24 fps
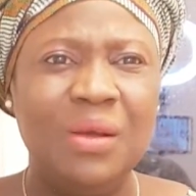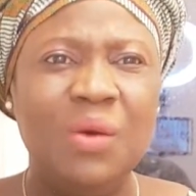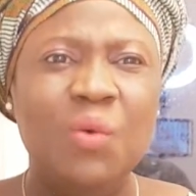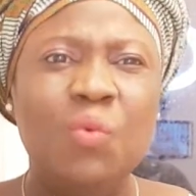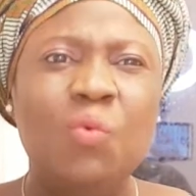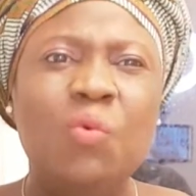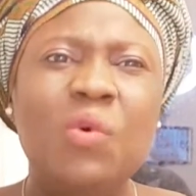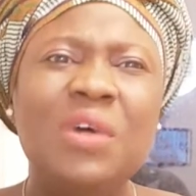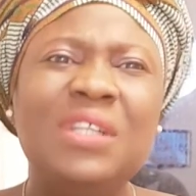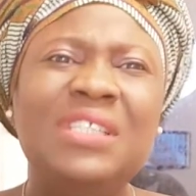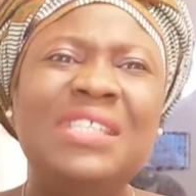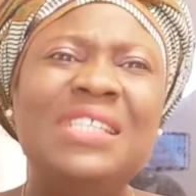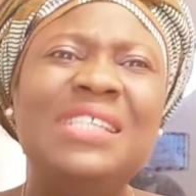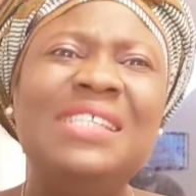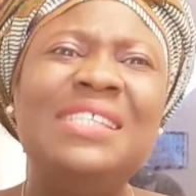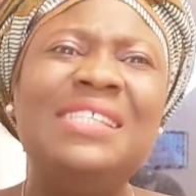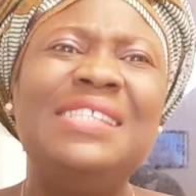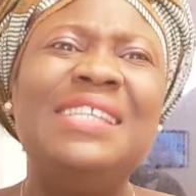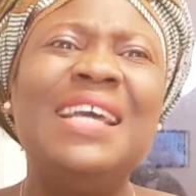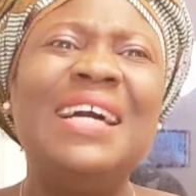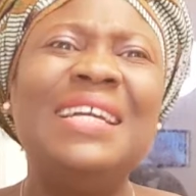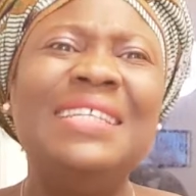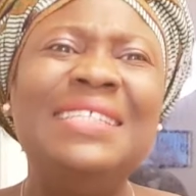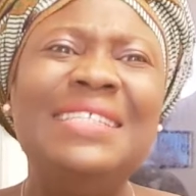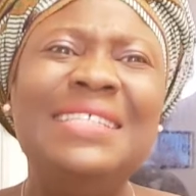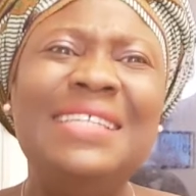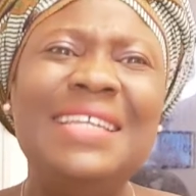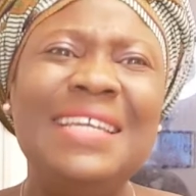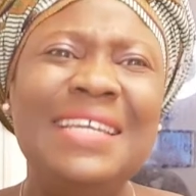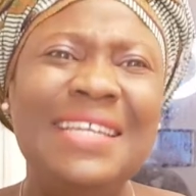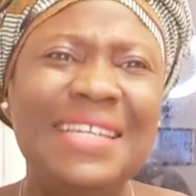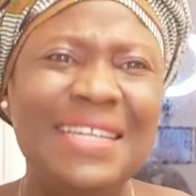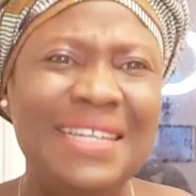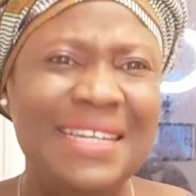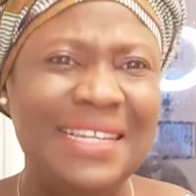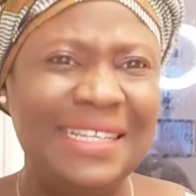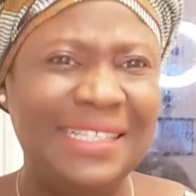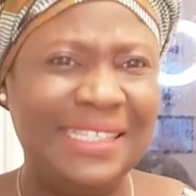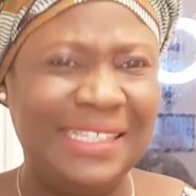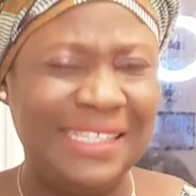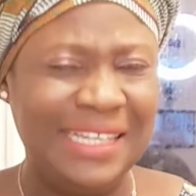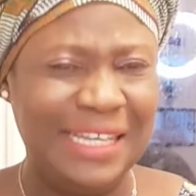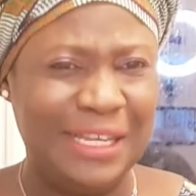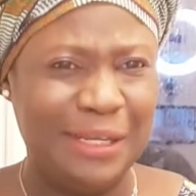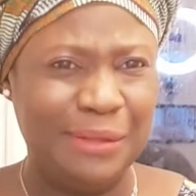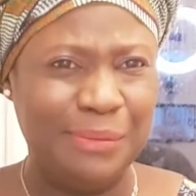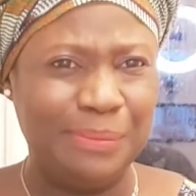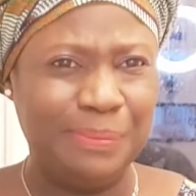What is that
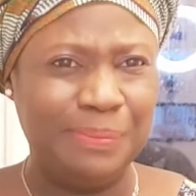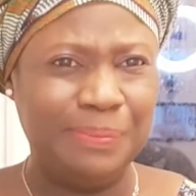dignity?